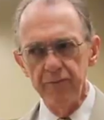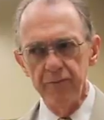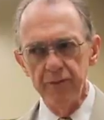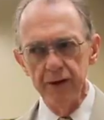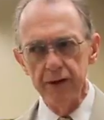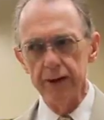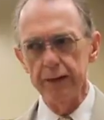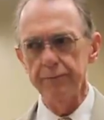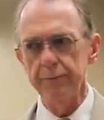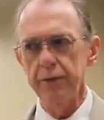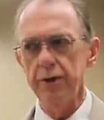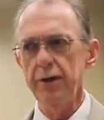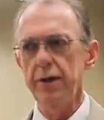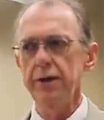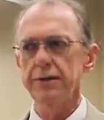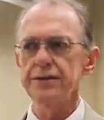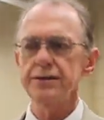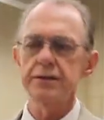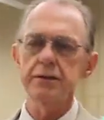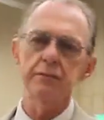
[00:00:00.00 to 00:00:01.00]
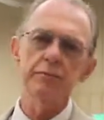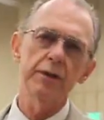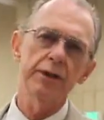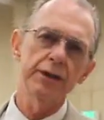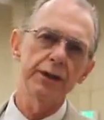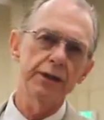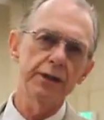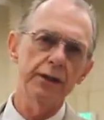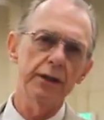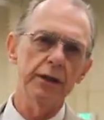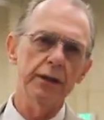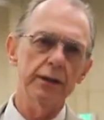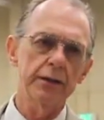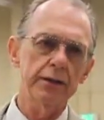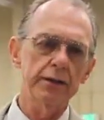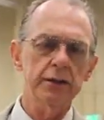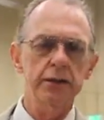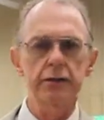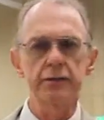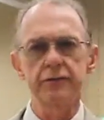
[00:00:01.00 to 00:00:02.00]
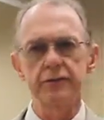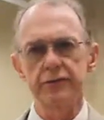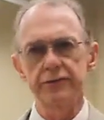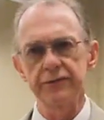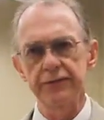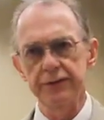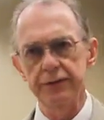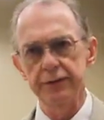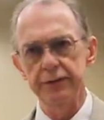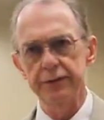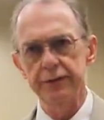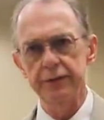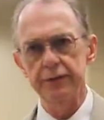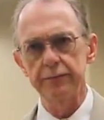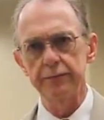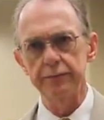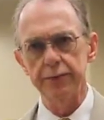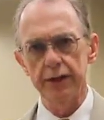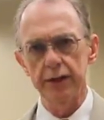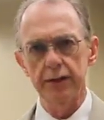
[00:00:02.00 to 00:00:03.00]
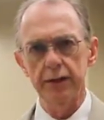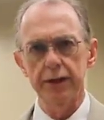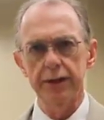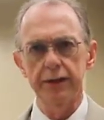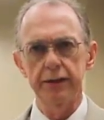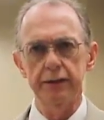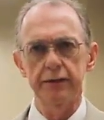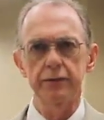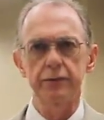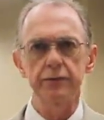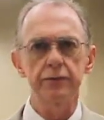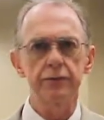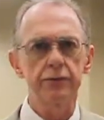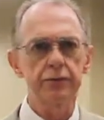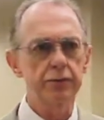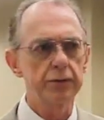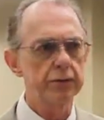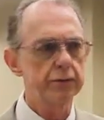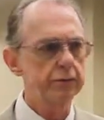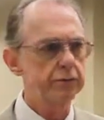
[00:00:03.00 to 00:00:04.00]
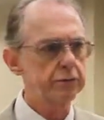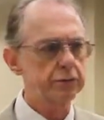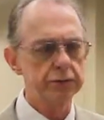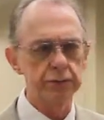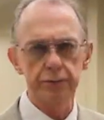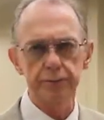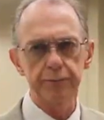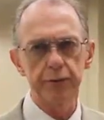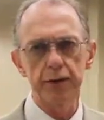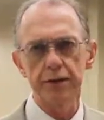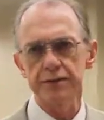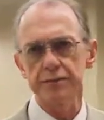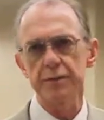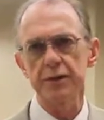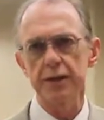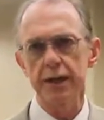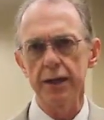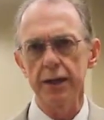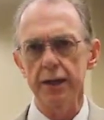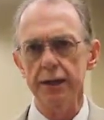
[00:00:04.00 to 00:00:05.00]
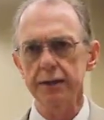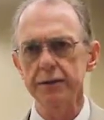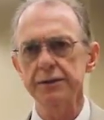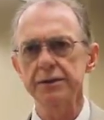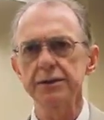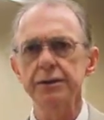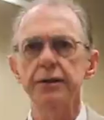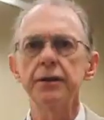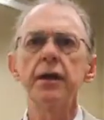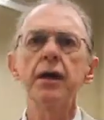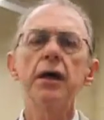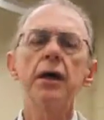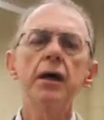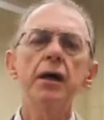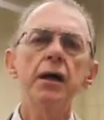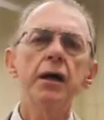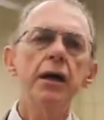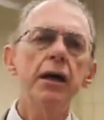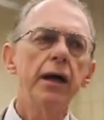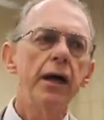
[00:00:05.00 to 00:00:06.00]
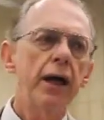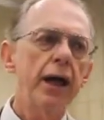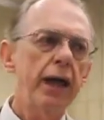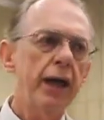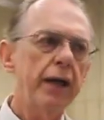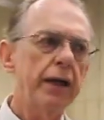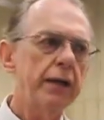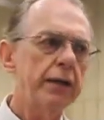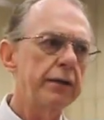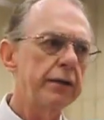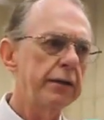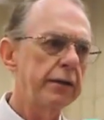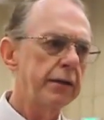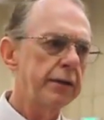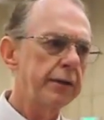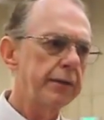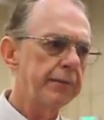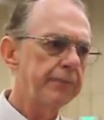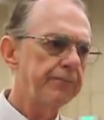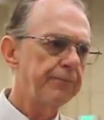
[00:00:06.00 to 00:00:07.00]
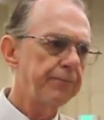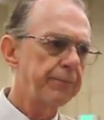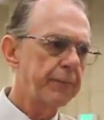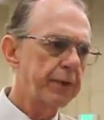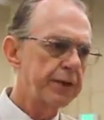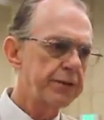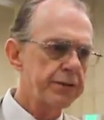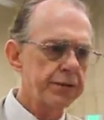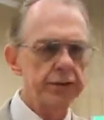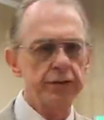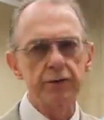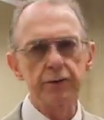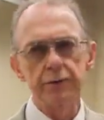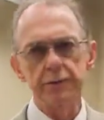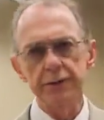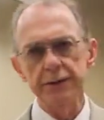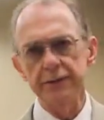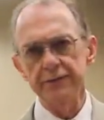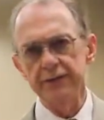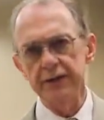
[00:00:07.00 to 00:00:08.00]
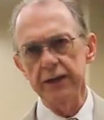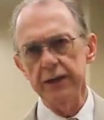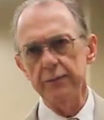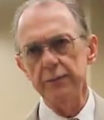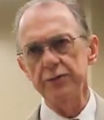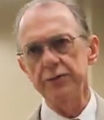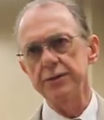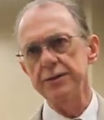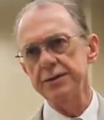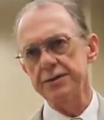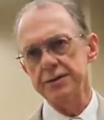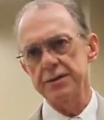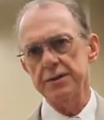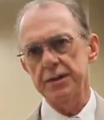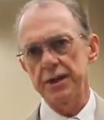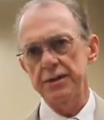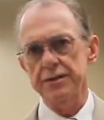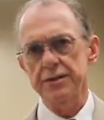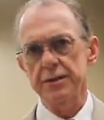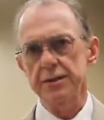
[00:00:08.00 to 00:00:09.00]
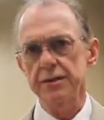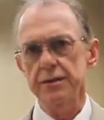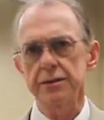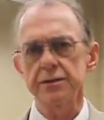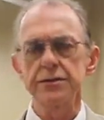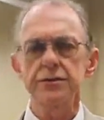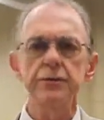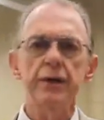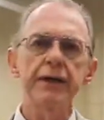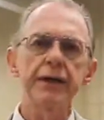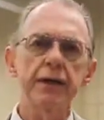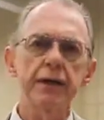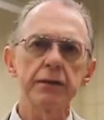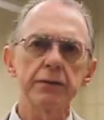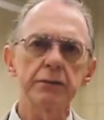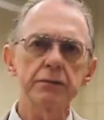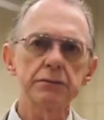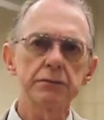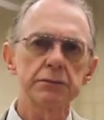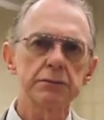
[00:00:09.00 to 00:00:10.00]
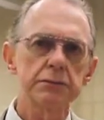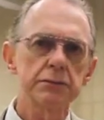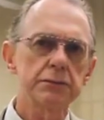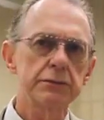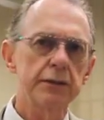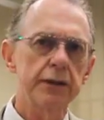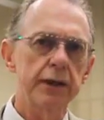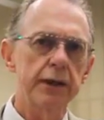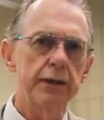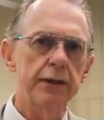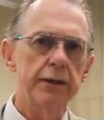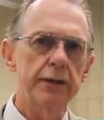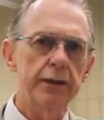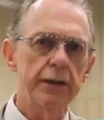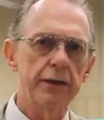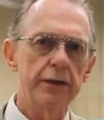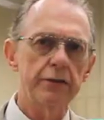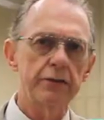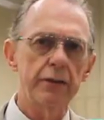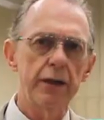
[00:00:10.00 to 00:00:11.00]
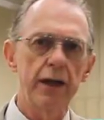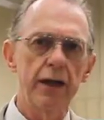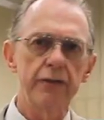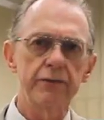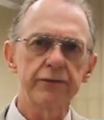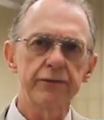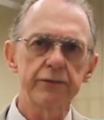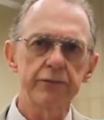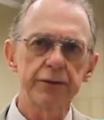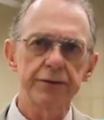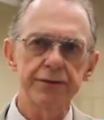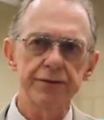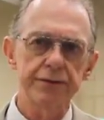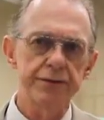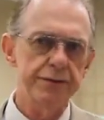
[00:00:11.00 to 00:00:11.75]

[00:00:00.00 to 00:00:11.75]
very possibly Cloverfield in Pearland or possibly Ellington, and so it will be available as a training aircraft, which